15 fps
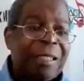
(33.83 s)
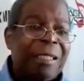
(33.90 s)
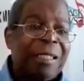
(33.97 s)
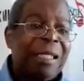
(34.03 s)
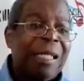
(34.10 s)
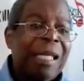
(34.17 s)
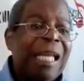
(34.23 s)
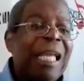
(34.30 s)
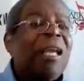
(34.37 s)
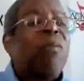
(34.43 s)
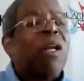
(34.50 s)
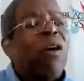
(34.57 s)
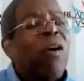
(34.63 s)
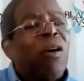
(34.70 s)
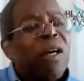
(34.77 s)
He went on
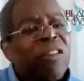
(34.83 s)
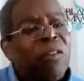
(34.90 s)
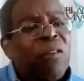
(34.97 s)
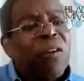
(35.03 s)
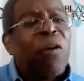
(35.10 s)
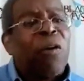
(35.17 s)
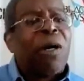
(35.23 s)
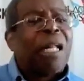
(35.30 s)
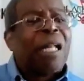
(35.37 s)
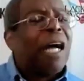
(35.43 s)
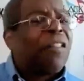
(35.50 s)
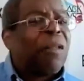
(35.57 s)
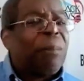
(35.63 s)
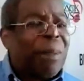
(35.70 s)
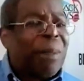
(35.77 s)
to record other
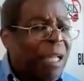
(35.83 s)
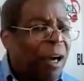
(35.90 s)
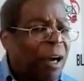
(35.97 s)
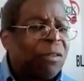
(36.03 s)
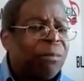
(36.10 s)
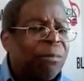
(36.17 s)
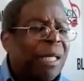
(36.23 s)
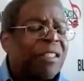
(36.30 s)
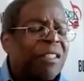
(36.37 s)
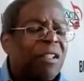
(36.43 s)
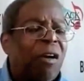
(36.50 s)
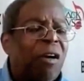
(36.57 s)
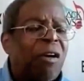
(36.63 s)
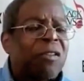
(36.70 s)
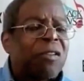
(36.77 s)
big
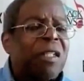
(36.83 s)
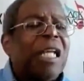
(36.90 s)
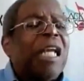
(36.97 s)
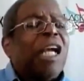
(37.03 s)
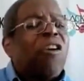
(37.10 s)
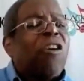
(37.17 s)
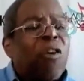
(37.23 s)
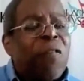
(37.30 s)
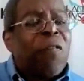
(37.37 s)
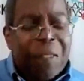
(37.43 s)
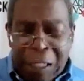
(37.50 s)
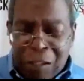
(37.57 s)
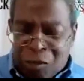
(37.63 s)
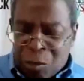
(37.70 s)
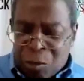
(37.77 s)
songs, Groovy
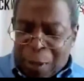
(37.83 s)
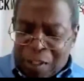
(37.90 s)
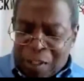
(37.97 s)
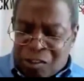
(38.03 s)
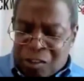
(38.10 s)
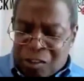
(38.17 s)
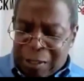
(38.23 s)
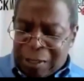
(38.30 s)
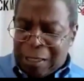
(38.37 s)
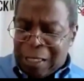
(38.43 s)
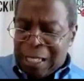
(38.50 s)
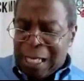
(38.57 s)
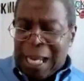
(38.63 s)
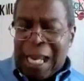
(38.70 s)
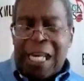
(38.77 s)
Situation
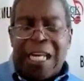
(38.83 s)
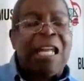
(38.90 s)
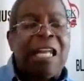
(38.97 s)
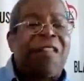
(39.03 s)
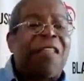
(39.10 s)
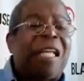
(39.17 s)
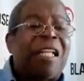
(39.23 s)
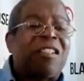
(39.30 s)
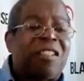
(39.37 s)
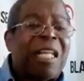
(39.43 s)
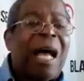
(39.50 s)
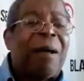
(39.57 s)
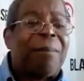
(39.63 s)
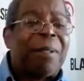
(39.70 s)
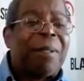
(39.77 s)
and Nothing Can
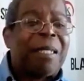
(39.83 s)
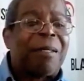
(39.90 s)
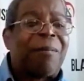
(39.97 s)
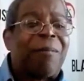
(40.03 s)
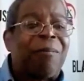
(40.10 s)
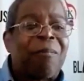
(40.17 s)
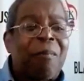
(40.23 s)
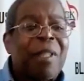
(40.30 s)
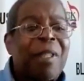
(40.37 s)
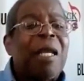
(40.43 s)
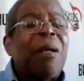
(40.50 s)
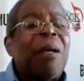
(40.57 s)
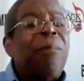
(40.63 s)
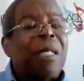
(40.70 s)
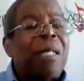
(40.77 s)
Stop Me.
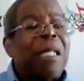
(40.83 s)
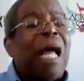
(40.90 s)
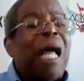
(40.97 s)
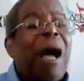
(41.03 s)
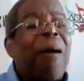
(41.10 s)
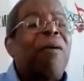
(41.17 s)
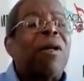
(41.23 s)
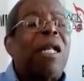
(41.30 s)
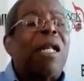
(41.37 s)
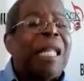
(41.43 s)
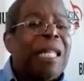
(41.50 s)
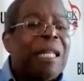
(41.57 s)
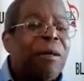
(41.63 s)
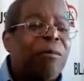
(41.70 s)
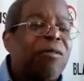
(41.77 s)
But I'm gonna let
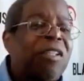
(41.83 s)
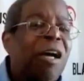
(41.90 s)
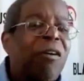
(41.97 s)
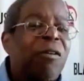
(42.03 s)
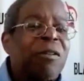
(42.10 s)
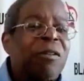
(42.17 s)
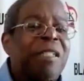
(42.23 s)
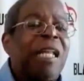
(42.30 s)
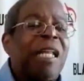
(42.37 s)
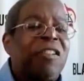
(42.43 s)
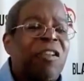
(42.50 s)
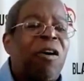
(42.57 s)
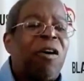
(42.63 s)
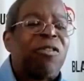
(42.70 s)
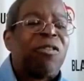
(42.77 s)
him tell his
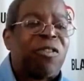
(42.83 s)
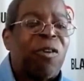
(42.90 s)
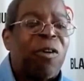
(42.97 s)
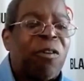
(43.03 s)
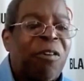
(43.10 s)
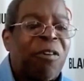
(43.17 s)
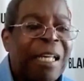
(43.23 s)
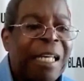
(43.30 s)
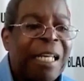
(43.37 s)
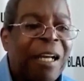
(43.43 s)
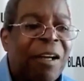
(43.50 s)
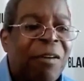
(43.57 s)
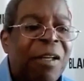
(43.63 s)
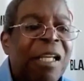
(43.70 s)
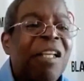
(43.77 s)
own story right now.
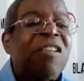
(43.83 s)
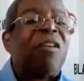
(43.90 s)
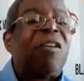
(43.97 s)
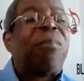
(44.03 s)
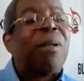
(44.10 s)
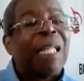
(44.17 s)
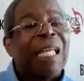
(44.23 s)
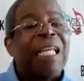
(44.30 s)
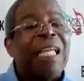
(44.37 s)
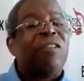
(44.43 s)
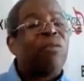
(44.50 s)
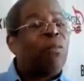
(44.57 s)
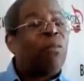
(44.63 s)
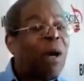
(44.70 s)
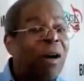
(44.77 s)
So please
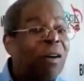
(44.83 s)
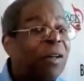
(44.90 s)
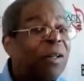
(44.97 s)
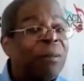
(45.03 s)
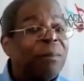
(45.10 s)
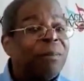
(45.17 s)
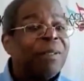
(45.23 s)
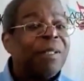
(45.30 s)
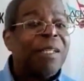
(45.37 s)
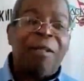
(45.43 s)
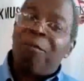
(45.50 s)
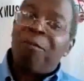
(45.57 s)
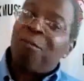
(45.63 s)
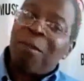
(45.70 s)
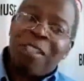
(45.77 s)
welcome
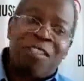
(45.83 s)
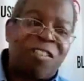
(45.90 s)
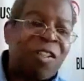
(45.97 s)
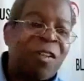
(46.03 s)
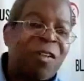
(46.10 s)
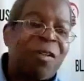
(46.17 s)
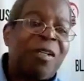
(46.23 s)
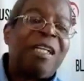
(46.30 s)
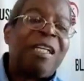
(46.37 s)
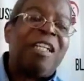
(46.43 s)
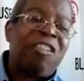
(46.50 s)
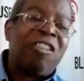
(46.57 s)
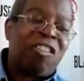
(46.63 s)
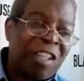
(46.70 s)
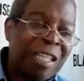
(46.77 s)
Mr.
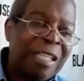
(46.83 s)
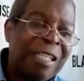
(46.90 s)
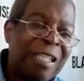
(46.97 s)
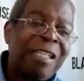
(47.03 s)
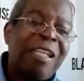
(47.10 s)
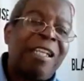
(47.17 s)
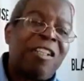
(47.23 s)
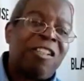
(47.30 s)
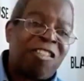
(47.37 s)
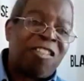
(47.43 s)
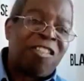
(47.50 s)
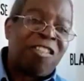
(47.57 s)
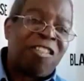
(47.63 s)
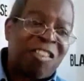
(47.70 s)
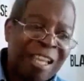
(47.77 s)
Gene
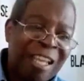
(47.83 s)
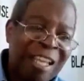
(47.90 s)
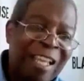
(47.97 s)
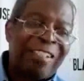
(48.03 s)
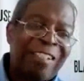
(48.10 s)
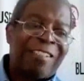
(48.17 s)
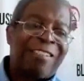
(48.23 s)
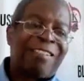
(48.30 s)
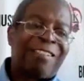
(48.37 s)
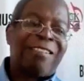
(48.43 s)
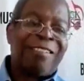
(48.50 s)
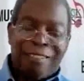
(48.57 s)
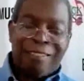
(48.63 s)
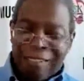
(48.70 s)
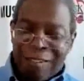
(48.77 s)
Chandler.
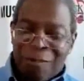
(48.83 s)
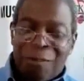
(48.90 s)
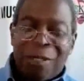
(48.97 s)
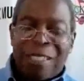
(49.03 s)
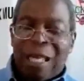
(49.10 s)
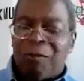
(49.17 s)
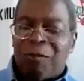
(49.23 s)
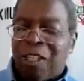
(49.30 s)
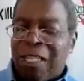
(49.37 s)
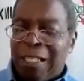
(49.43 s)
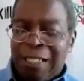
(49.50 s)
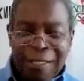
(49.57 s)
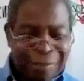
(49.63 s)
What's up, Gene?